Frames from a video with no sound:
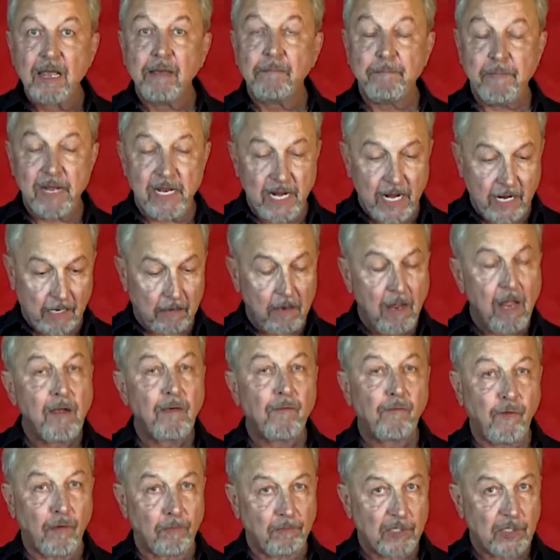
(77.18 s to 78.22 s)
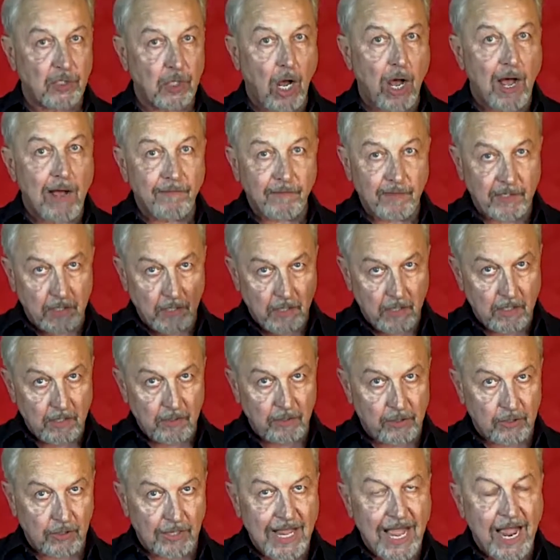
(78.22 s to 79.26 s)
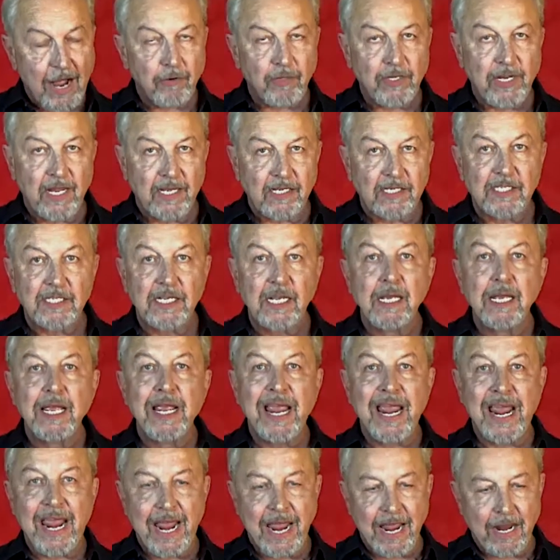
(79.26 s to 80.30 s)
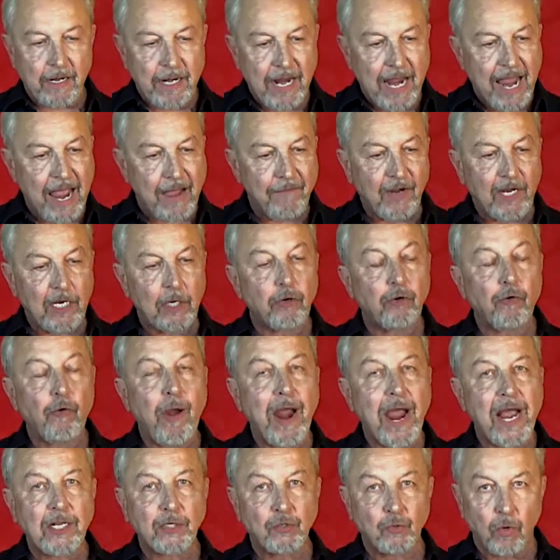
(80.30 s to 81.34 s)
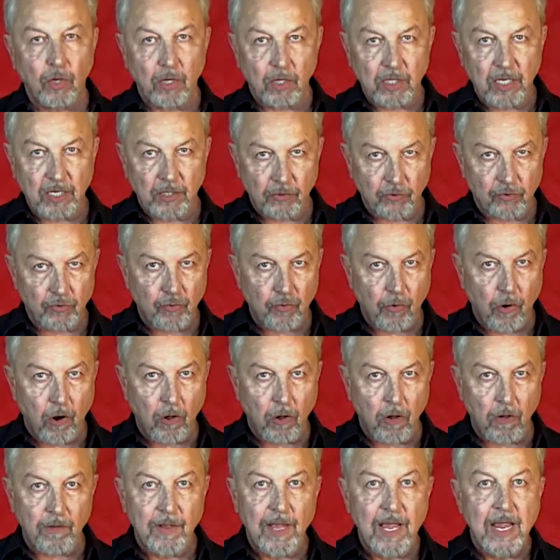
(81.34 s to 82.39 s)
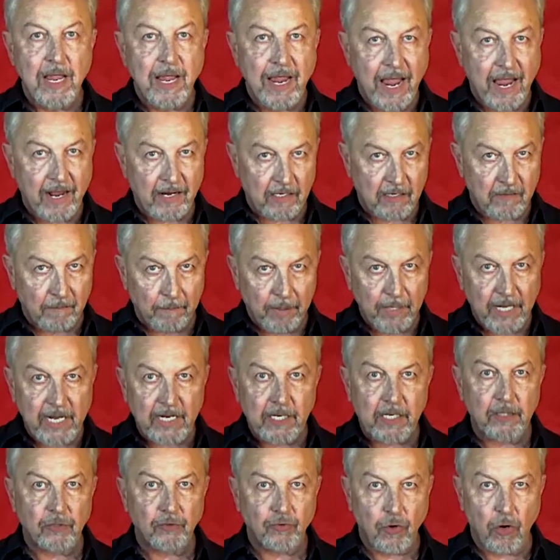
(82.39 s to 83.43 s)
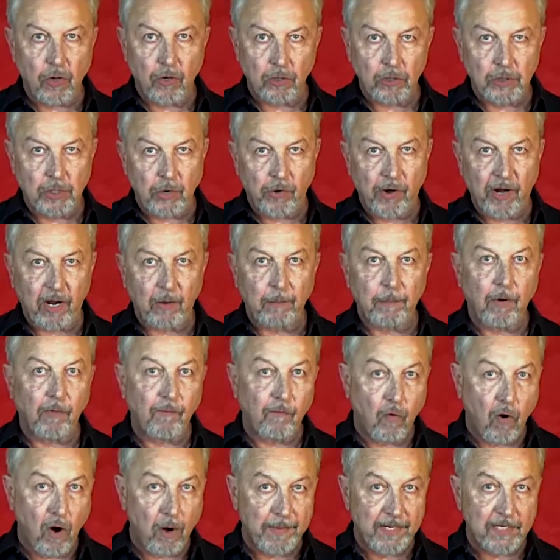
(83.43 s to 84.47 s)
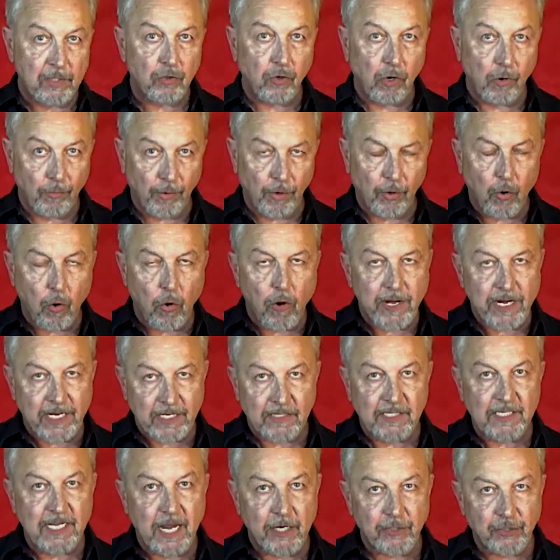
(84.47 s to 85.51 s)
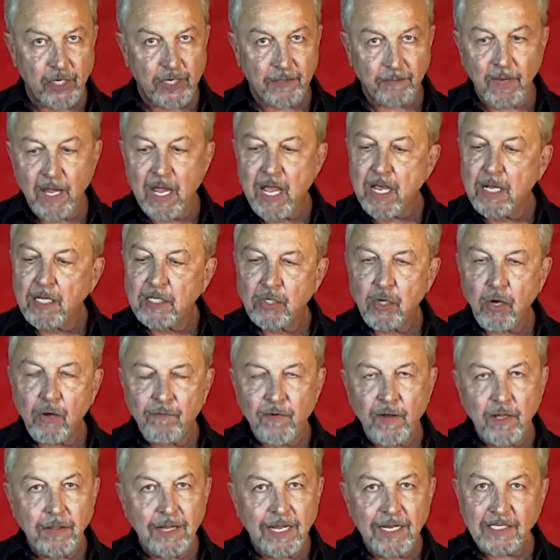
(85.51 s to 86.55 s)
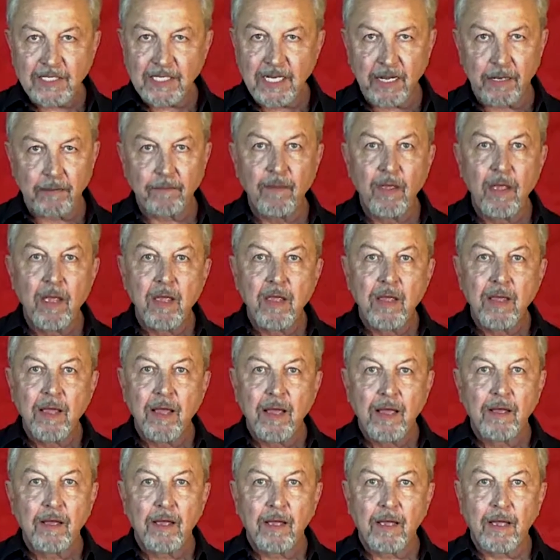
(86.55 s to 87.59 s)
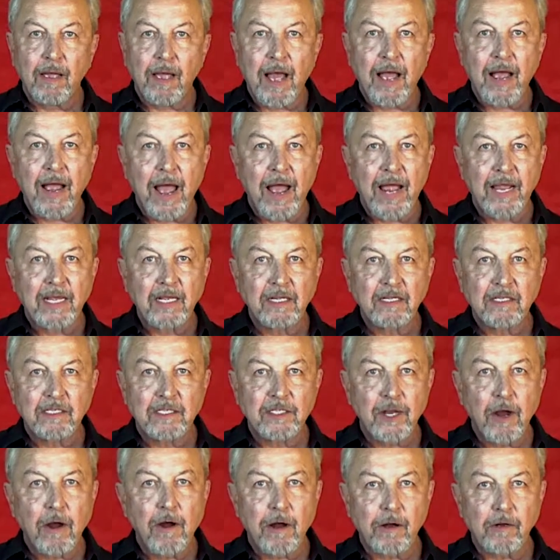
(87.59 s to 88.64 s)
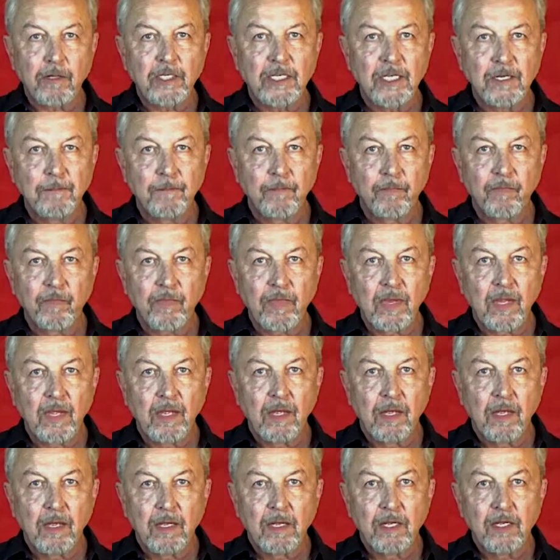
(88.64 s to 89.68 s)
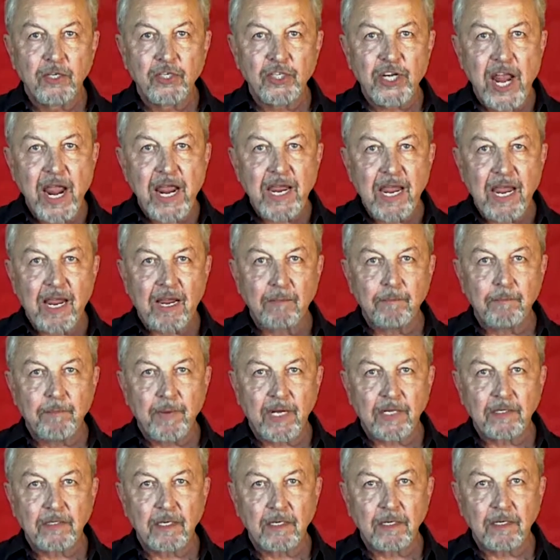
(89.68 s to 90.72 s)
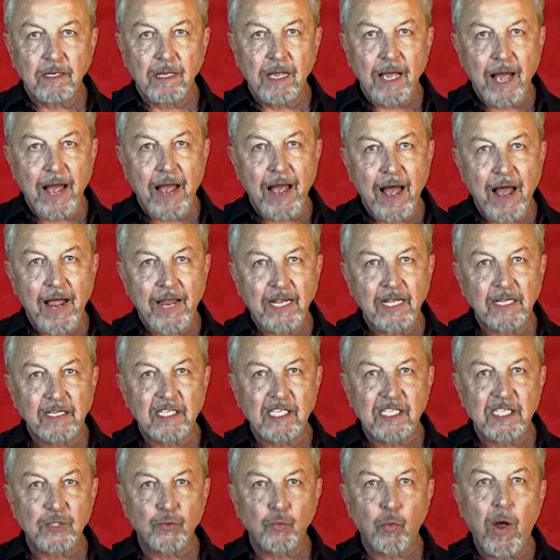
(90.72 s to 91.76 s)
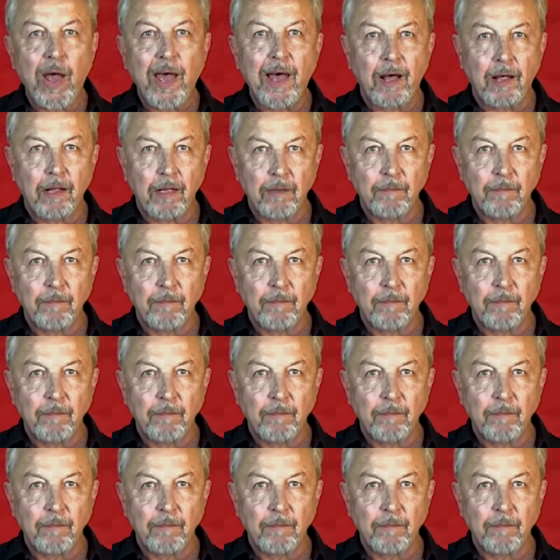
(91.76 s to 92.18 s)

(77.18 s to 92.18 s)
meaning from soft to loudness, and having gradual control and complete control during a performance or a recording session. So if you listen, I can start shaking, but I can swell